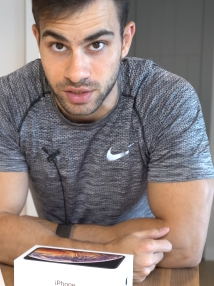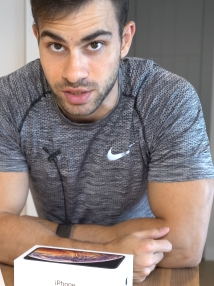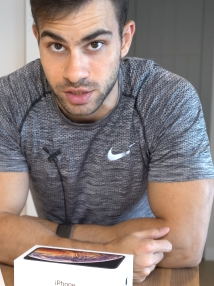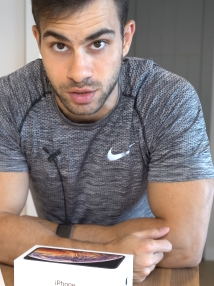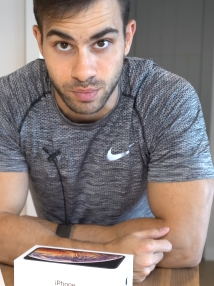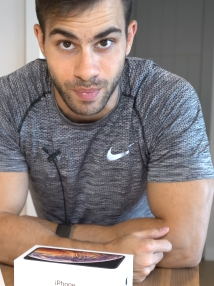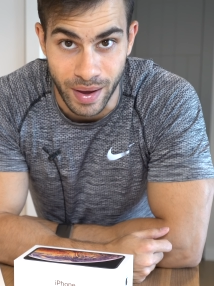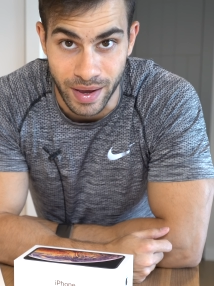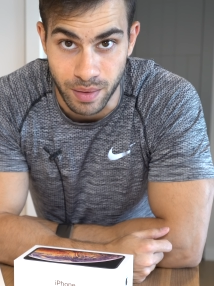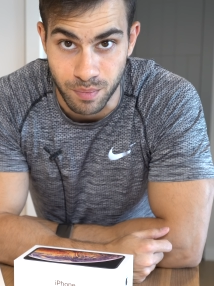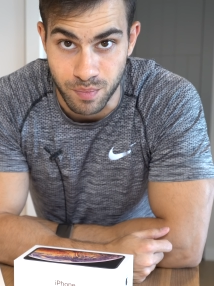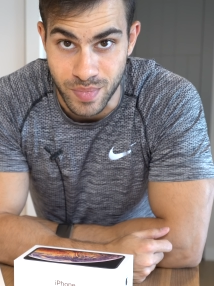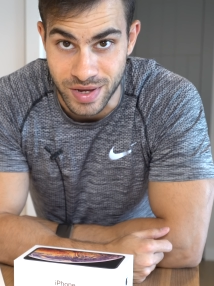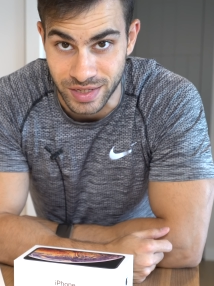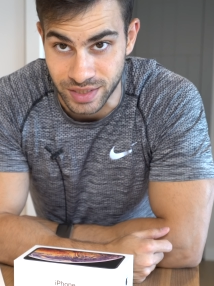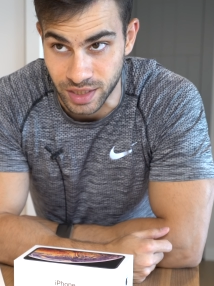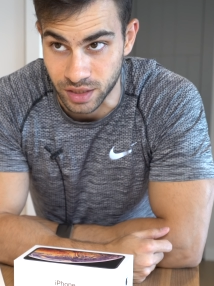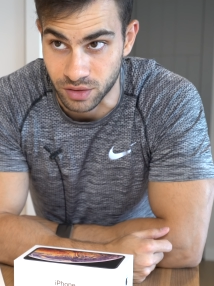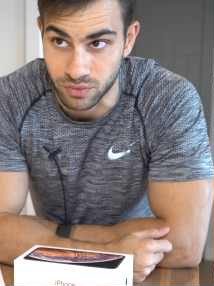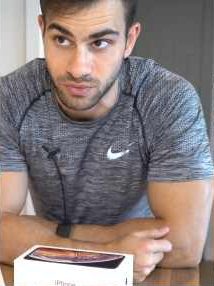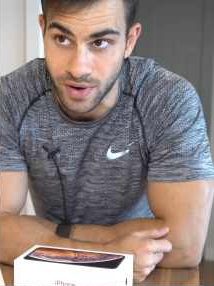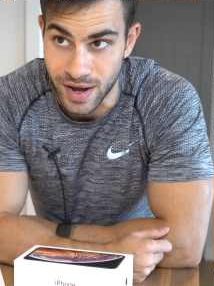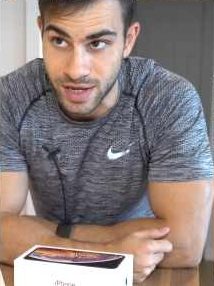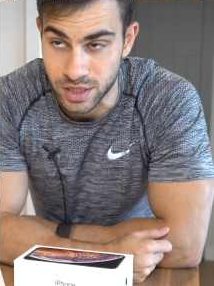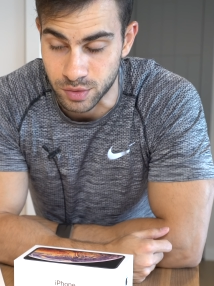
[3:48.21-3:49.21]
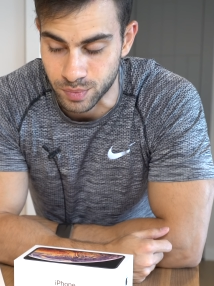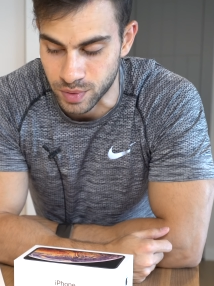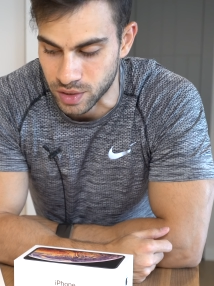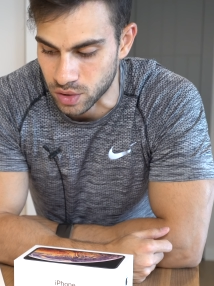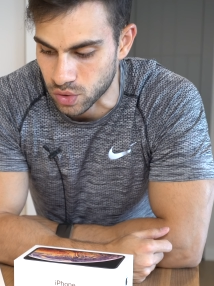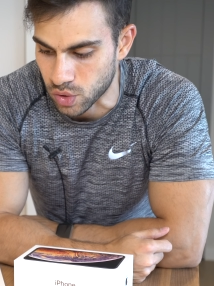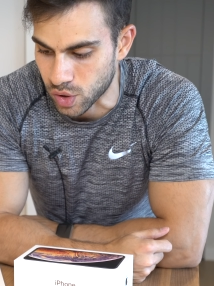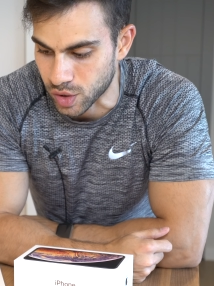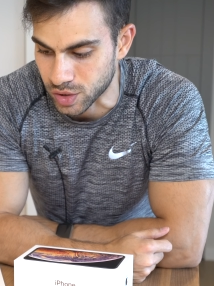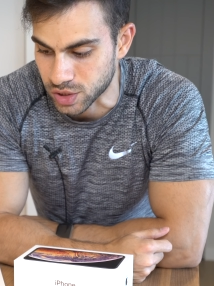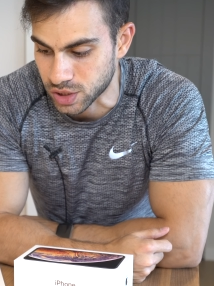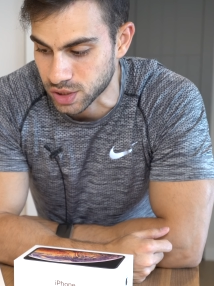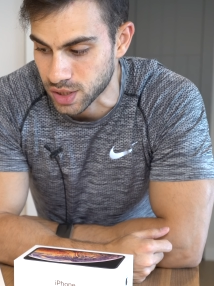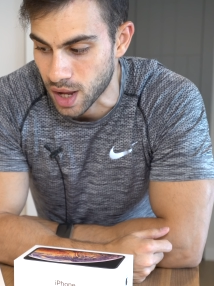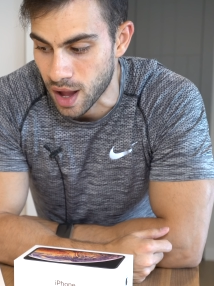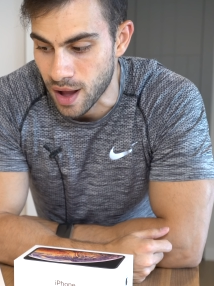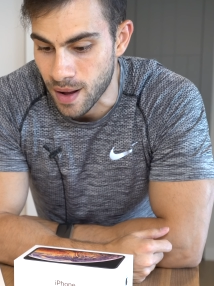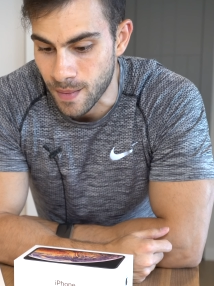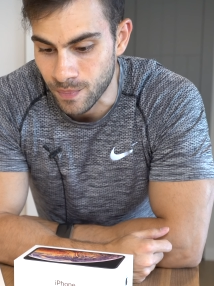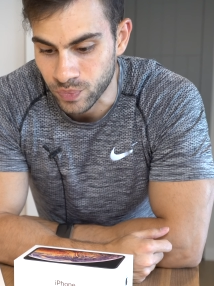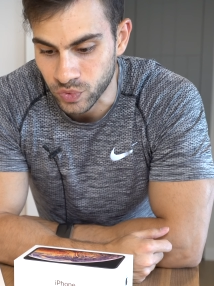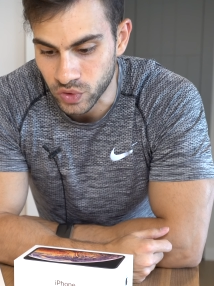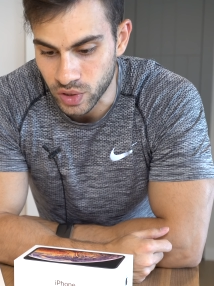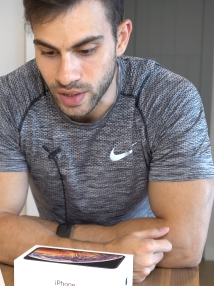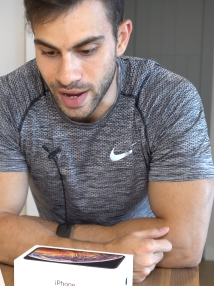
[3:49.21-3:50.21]
This is my best advice, because
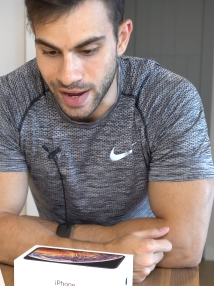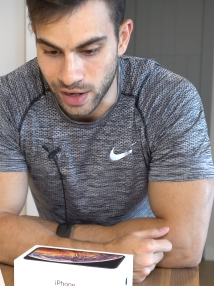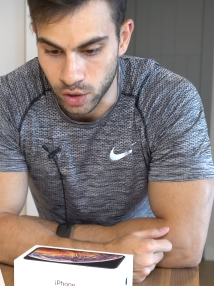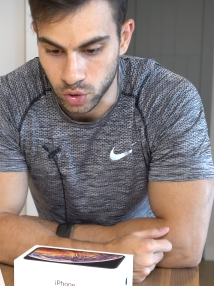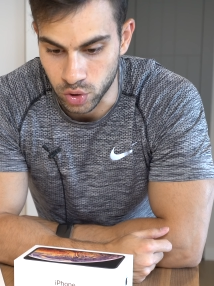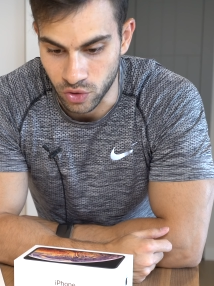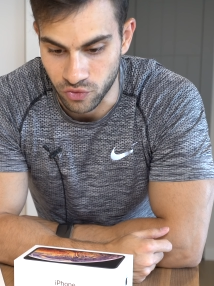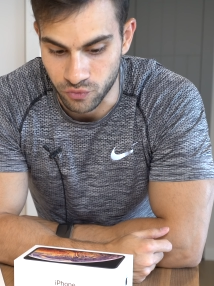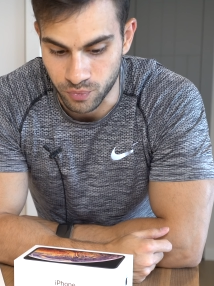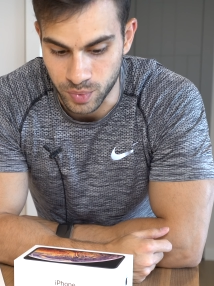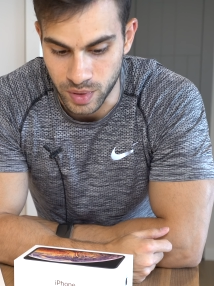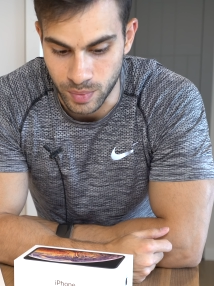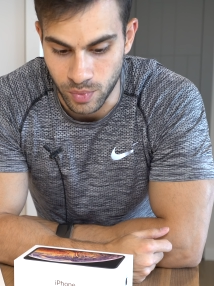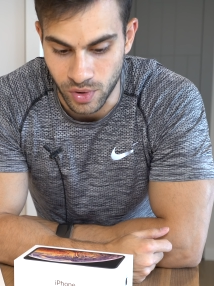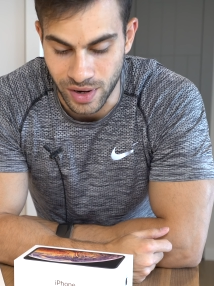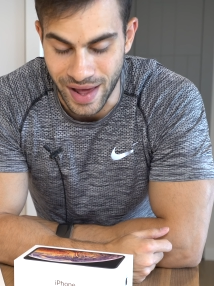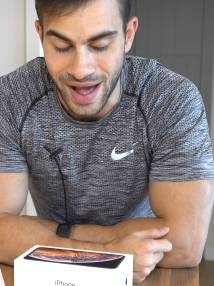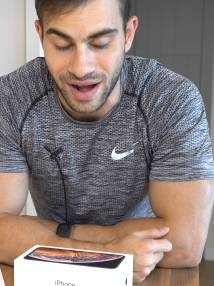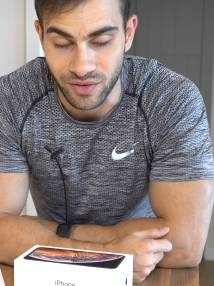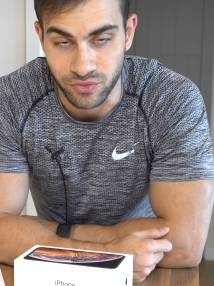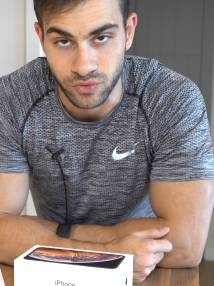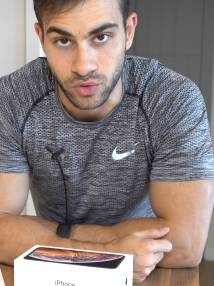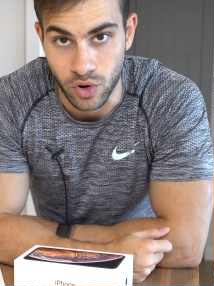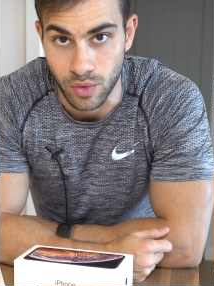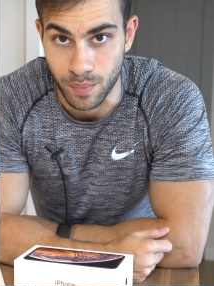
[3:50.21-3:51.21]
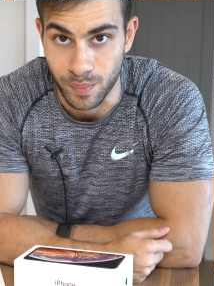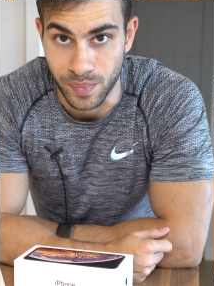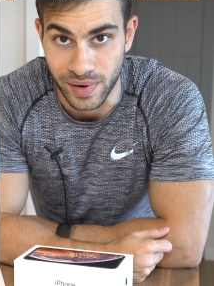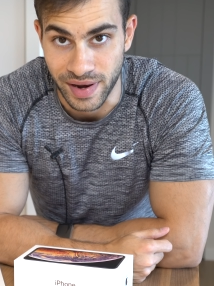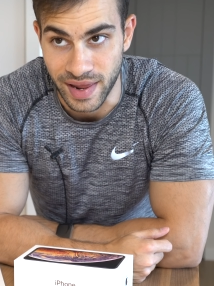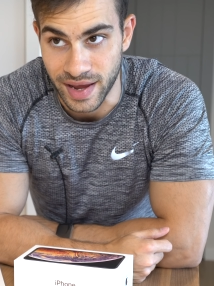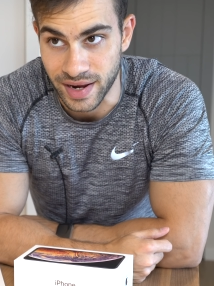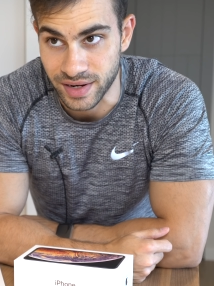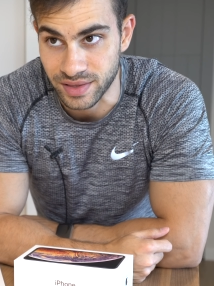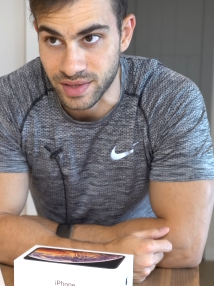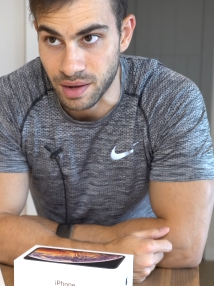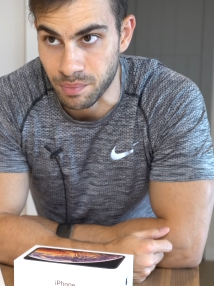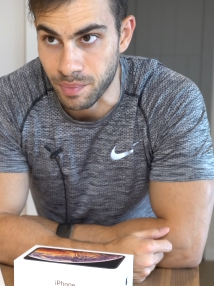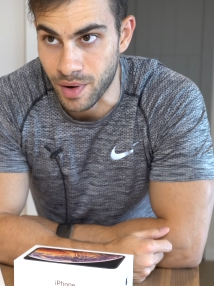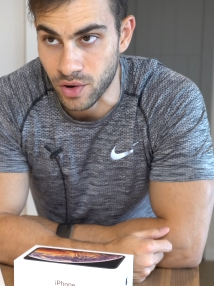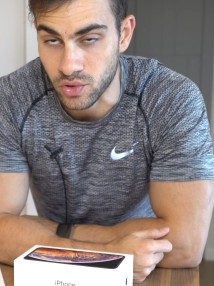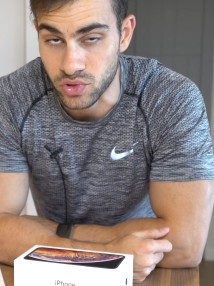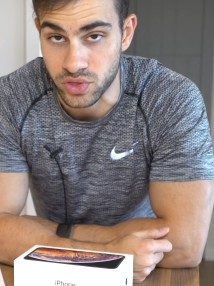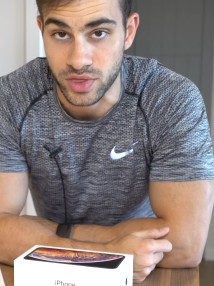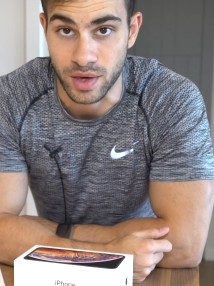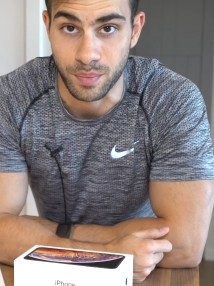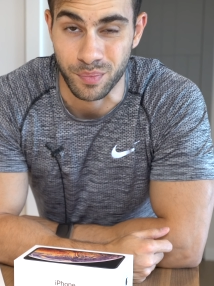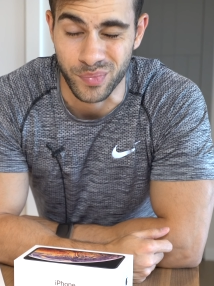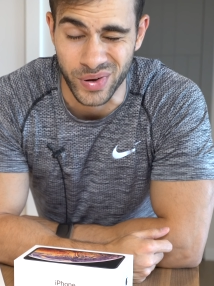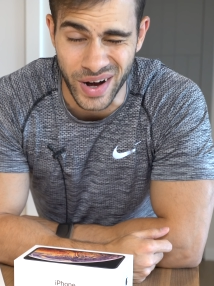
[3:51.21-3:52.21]
a lot of people have complained
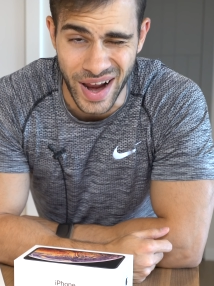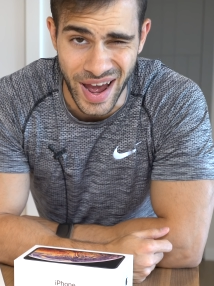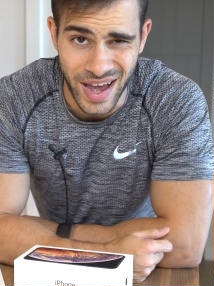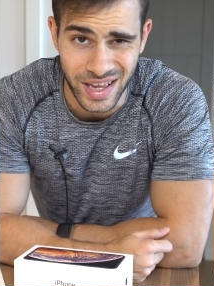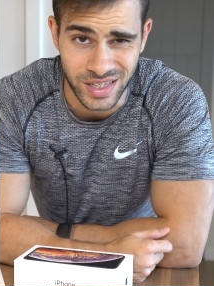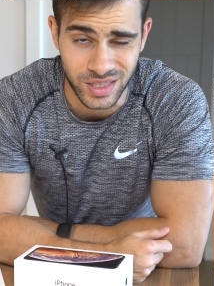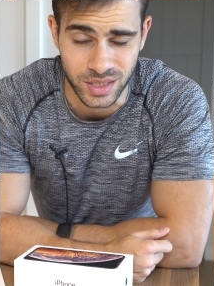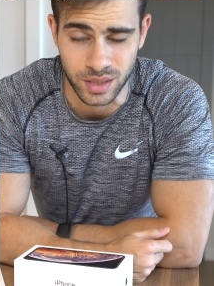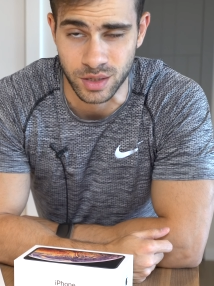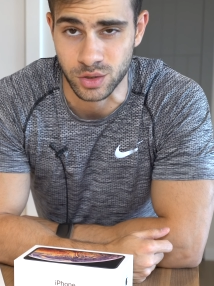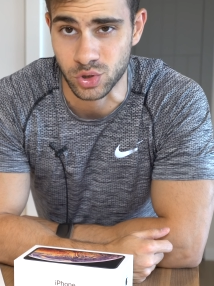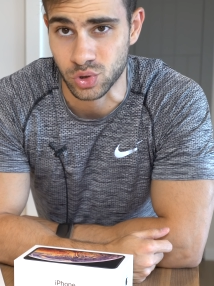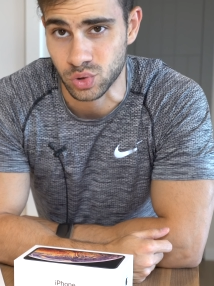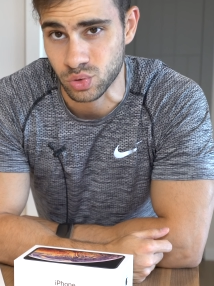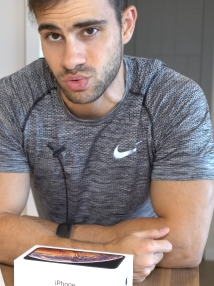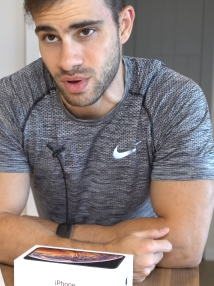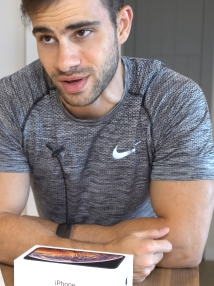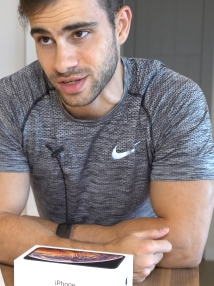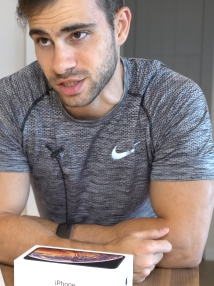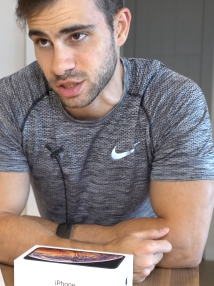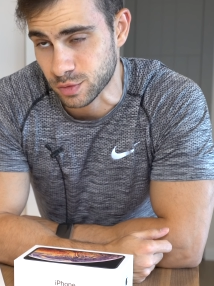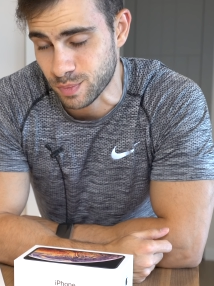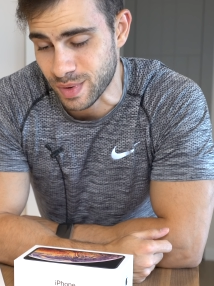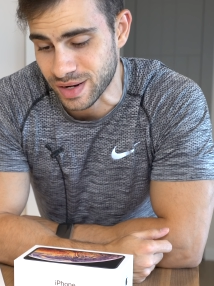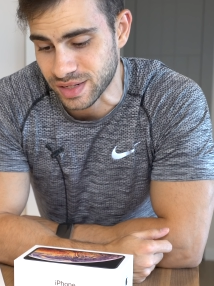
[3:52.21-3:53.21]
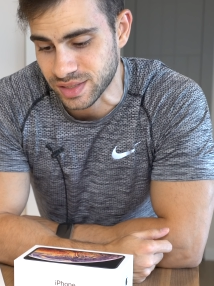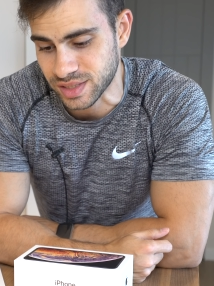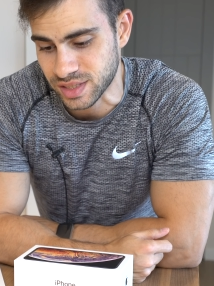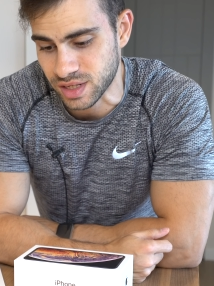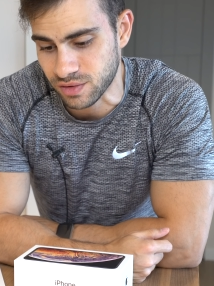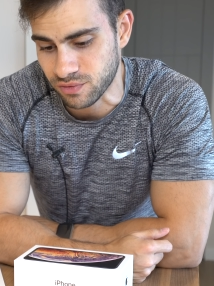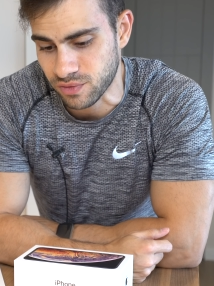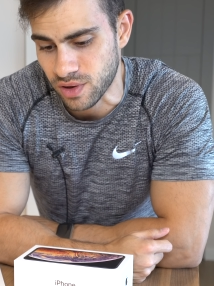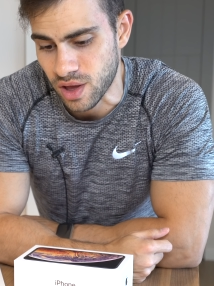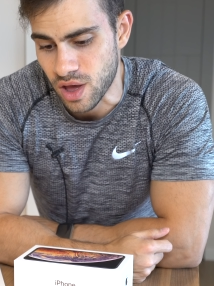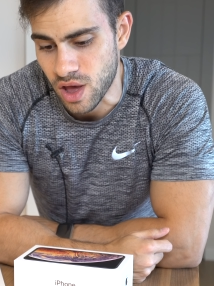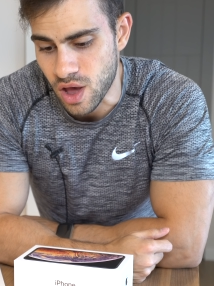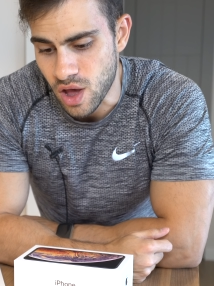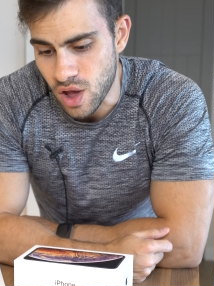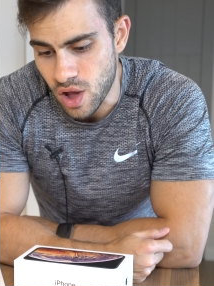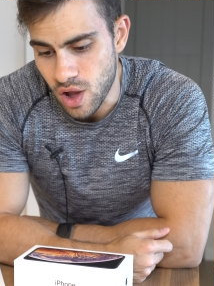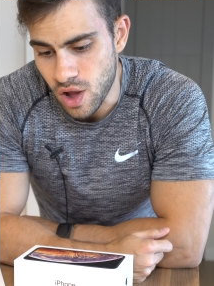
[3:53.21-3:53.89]
about the price, that is too expensive.